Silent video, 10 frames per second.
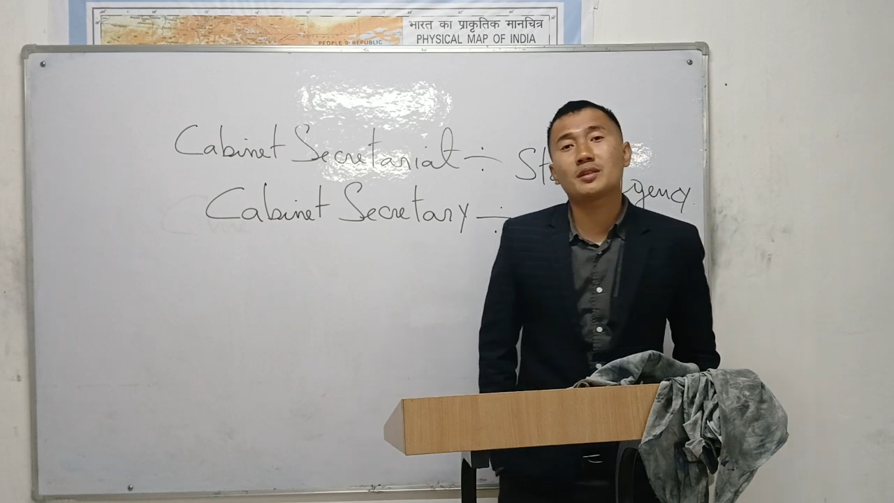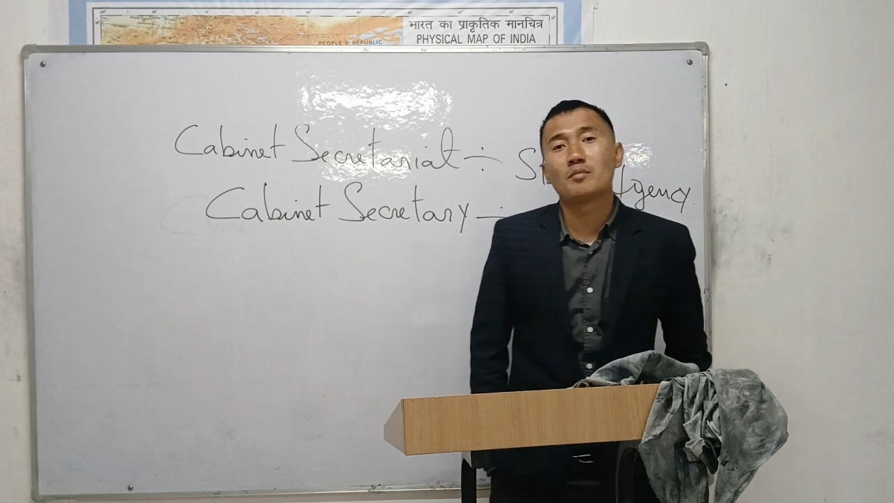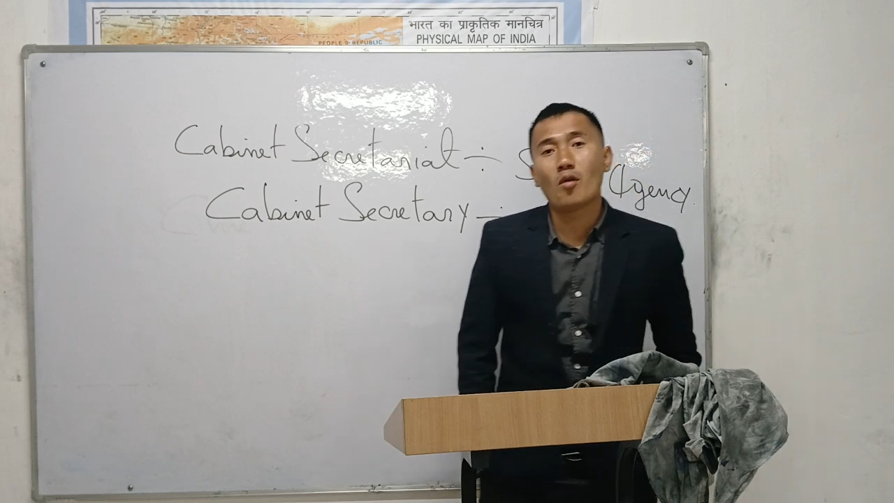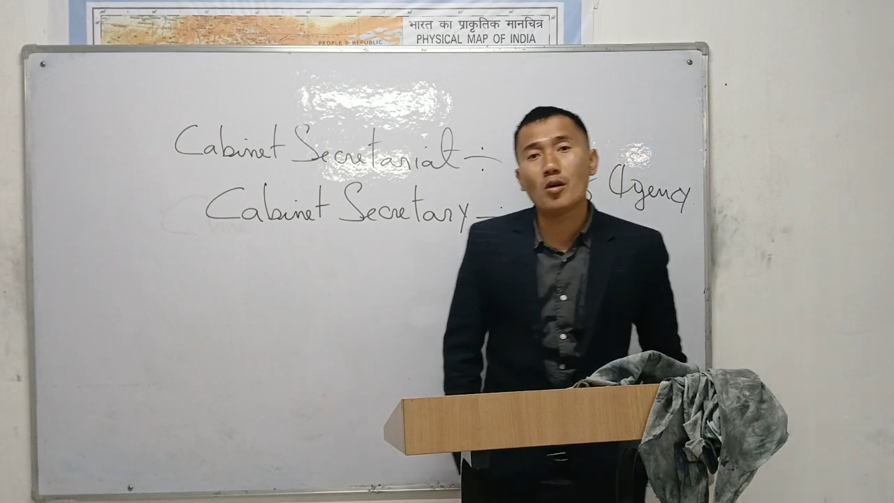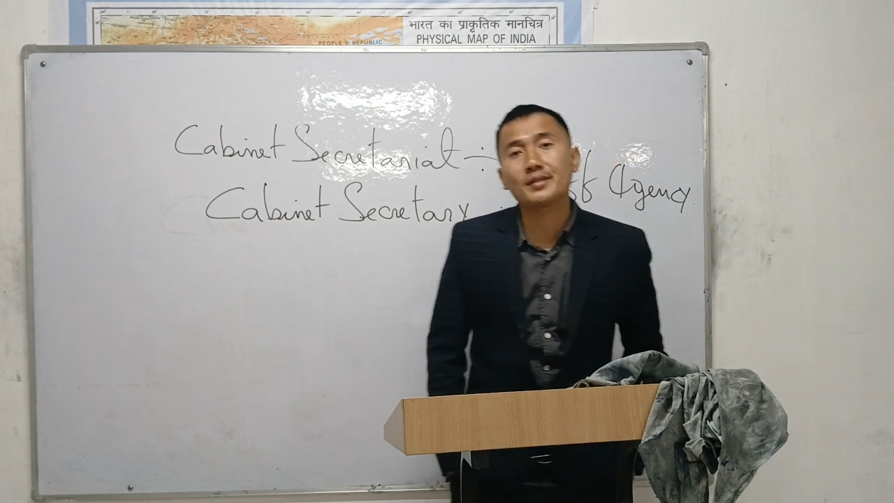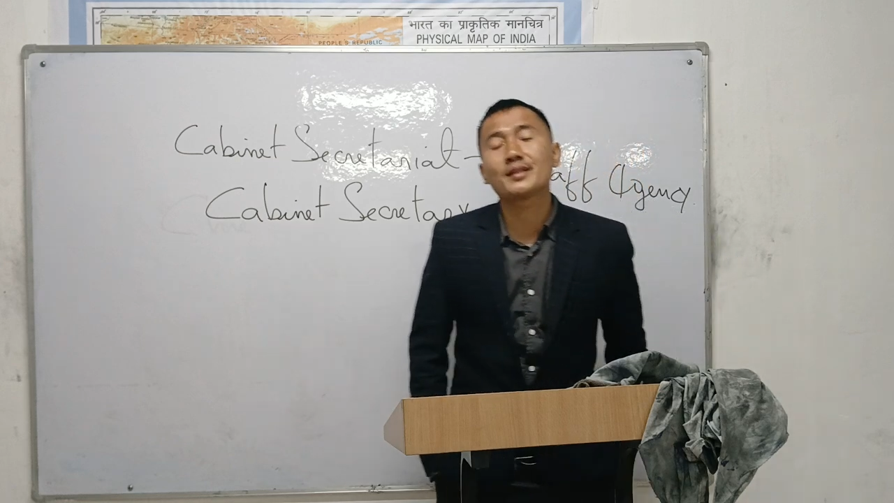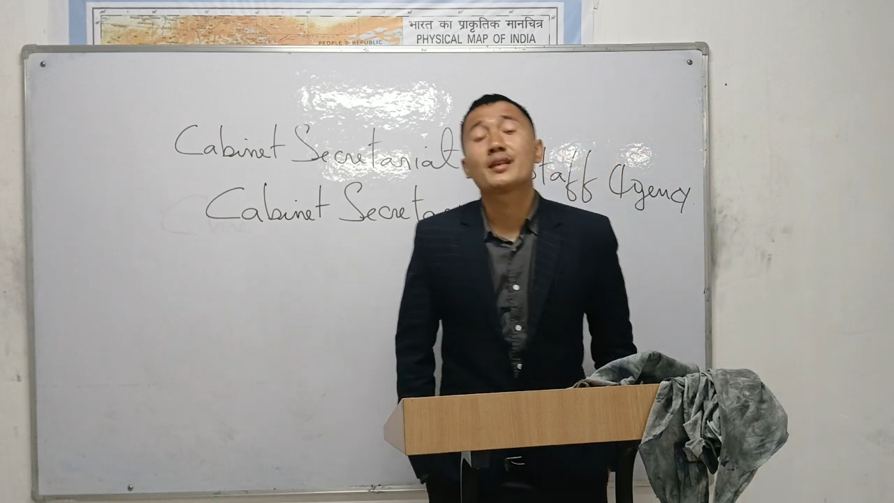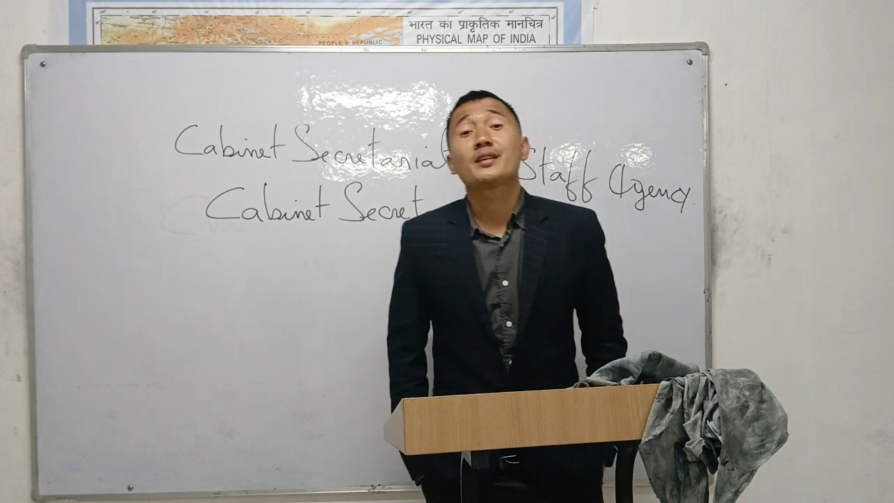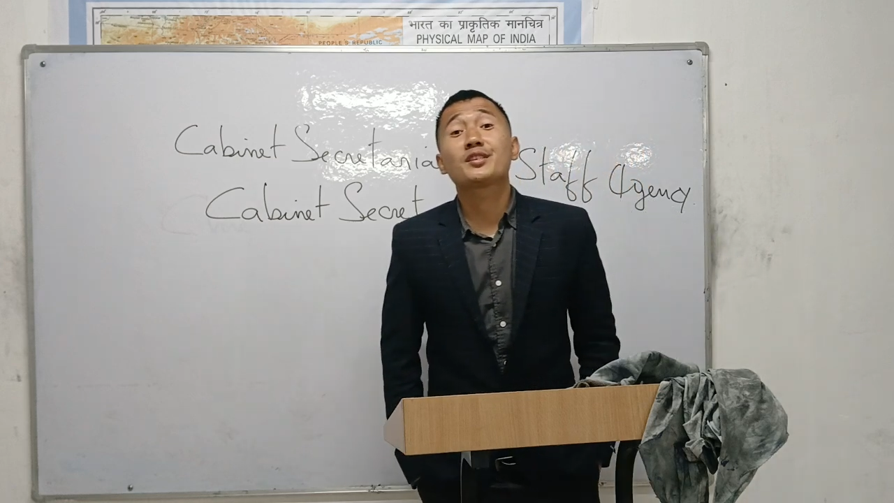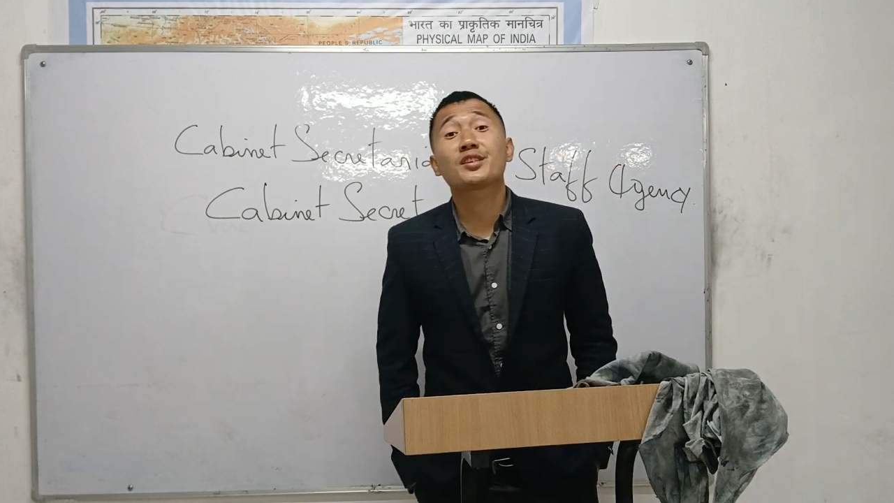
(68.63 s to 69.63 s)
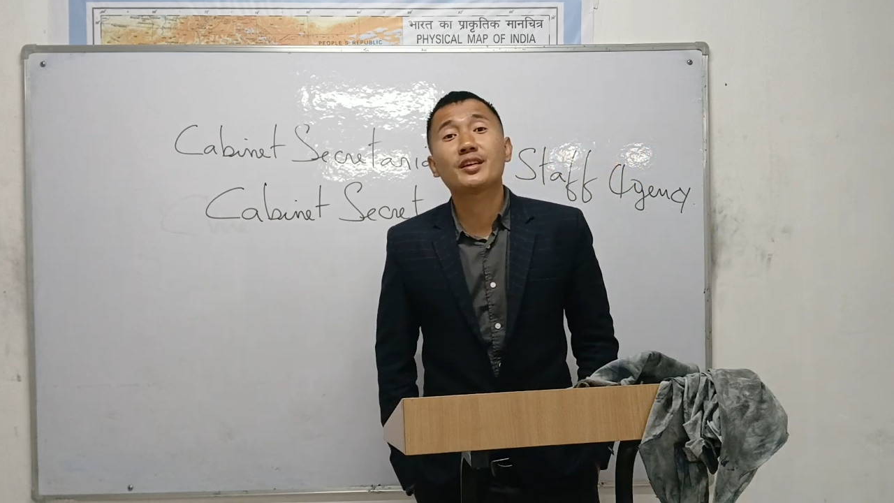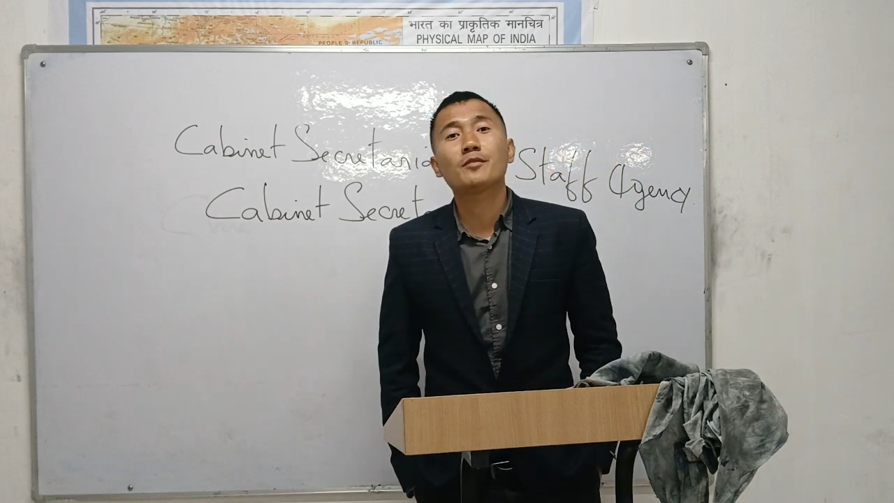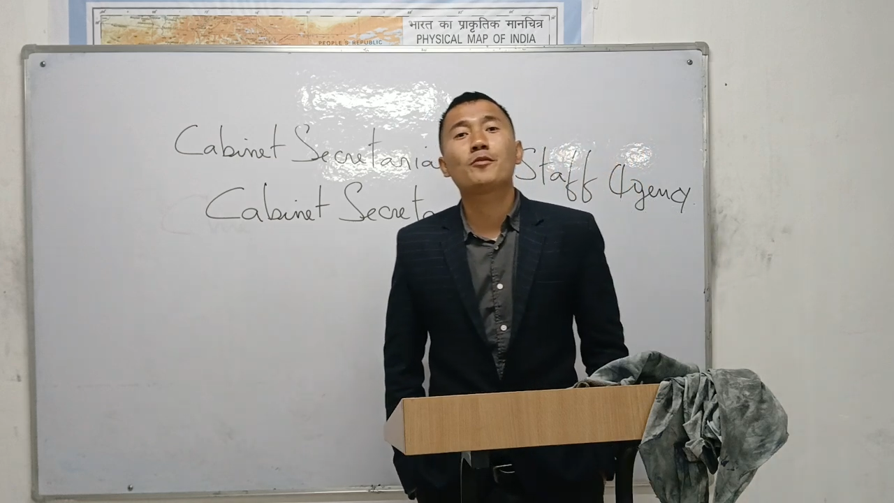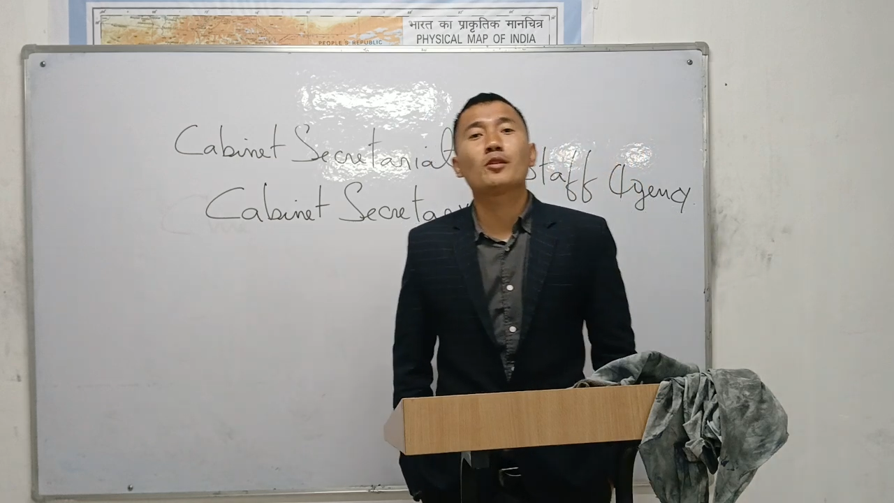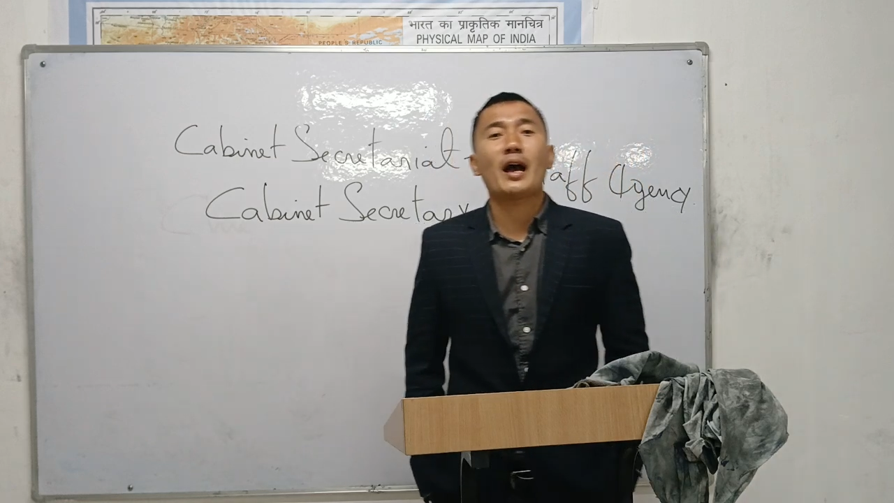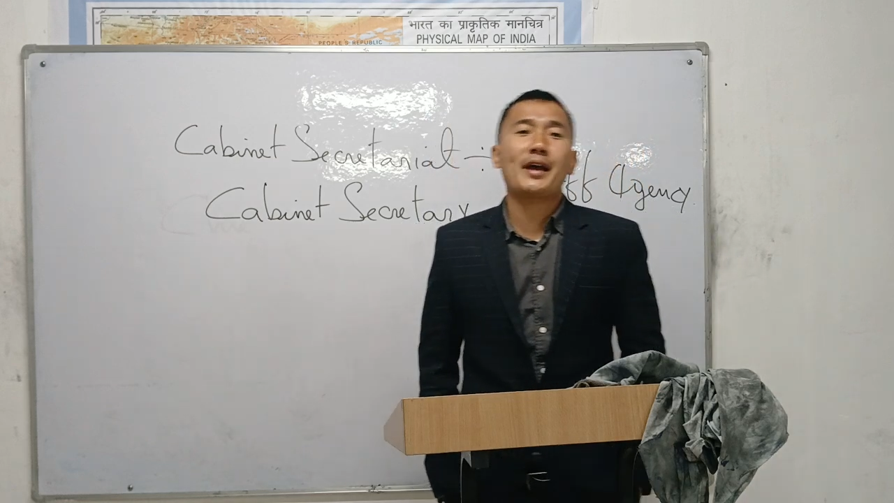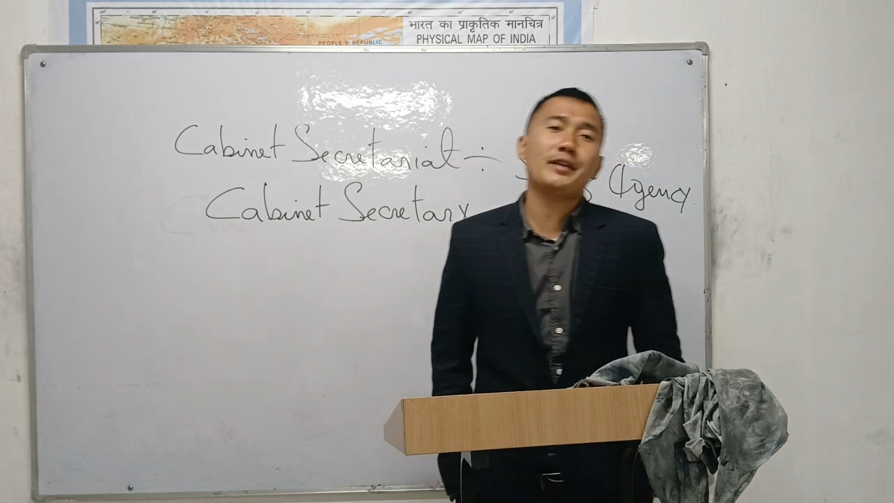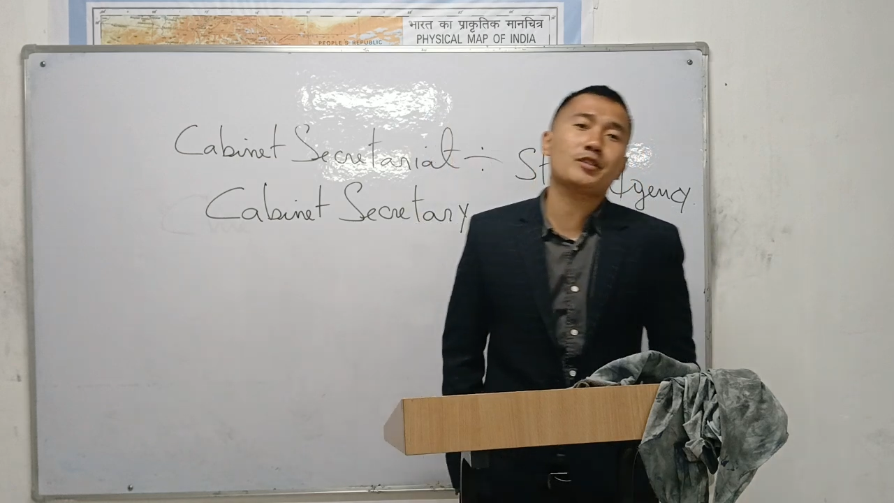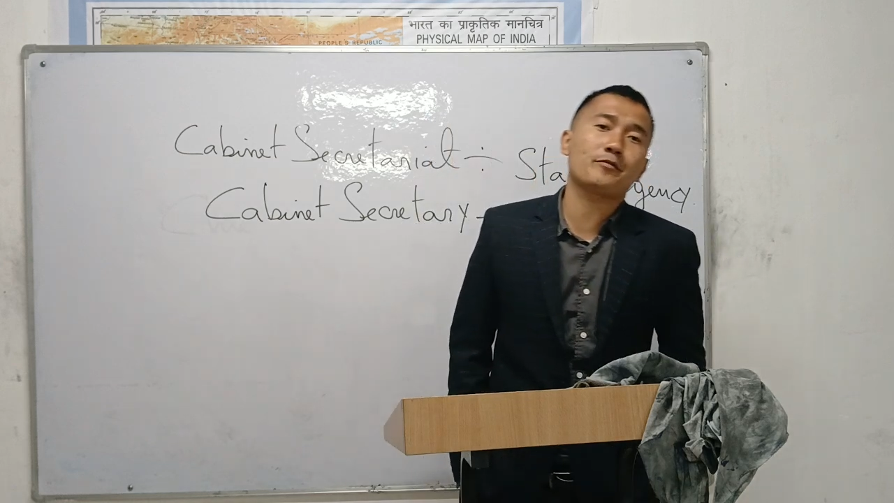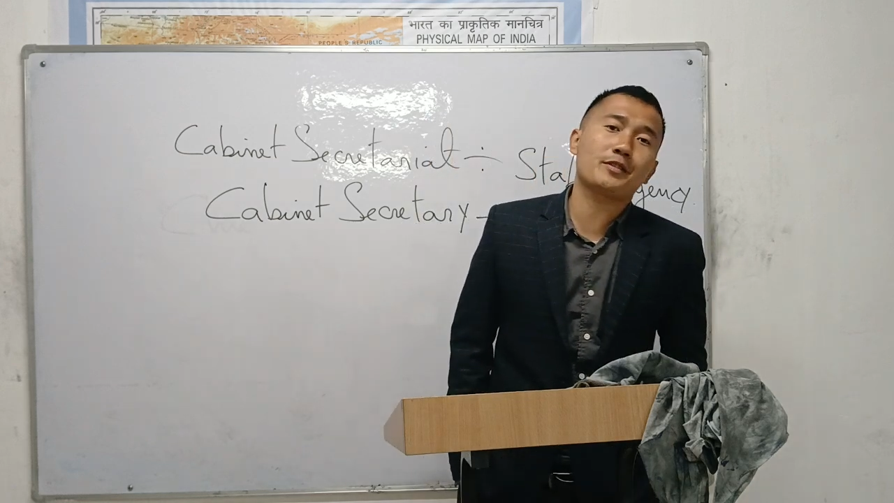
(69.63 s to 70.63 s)
the most skillful
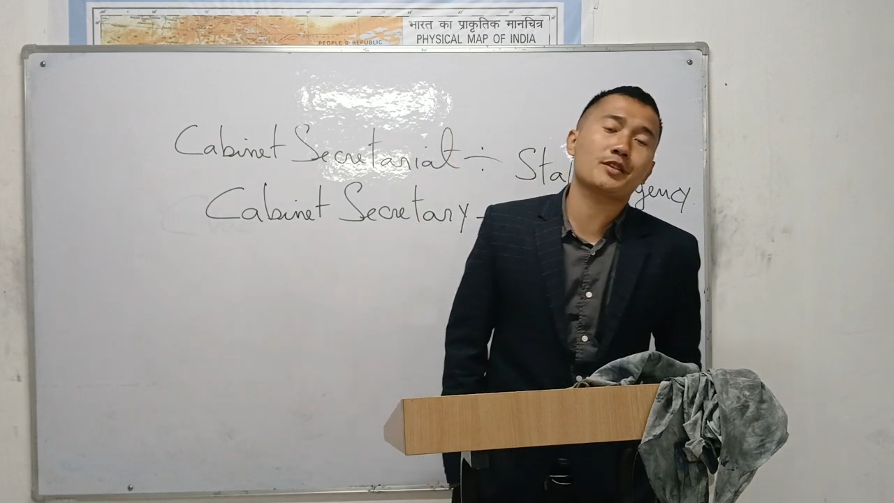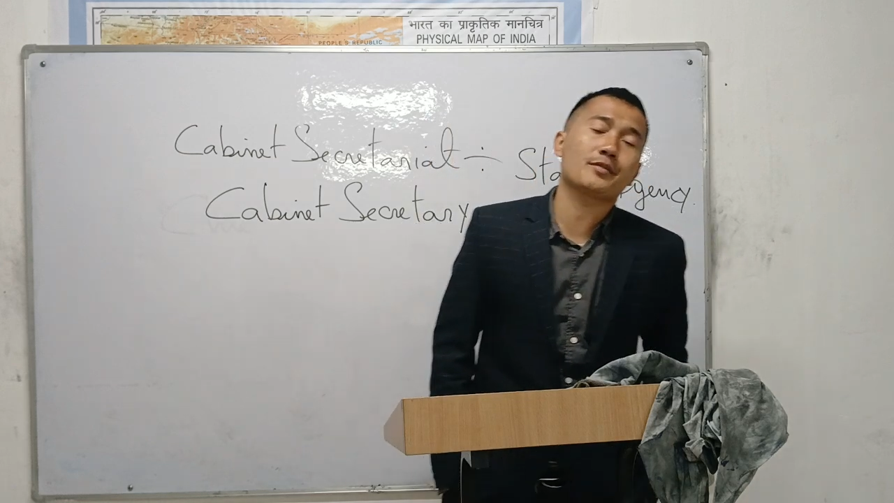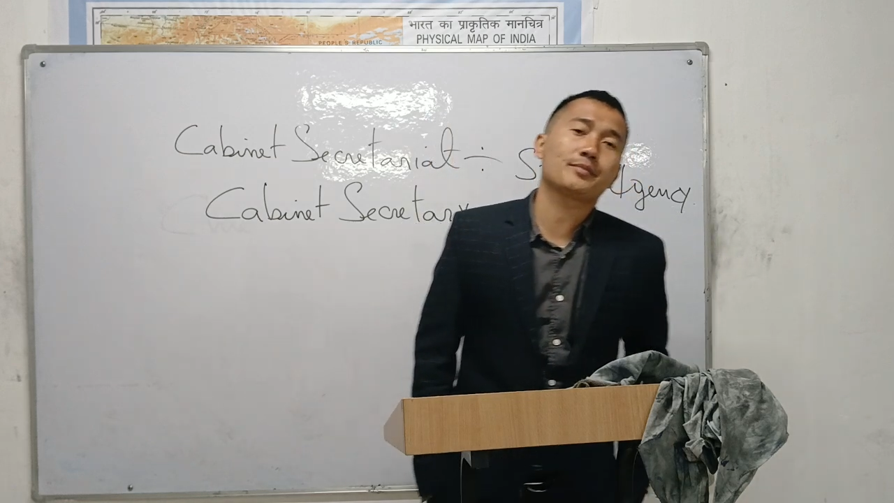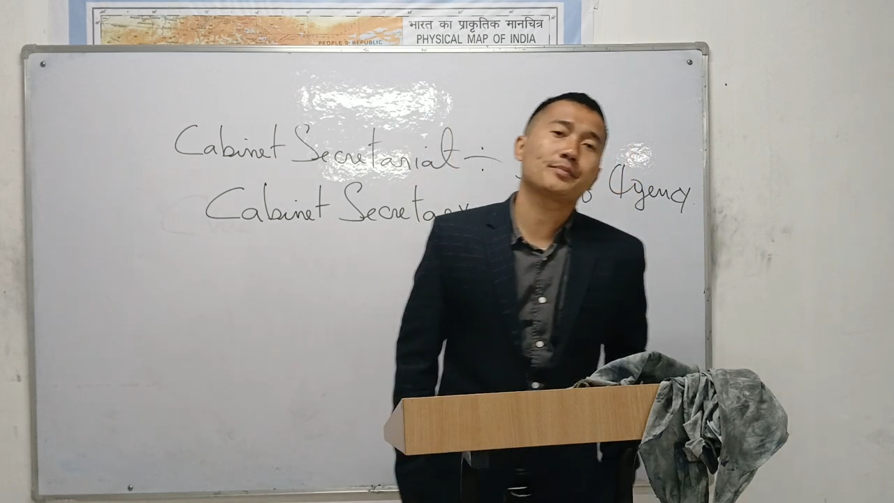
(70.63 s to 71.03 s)
IAS officer.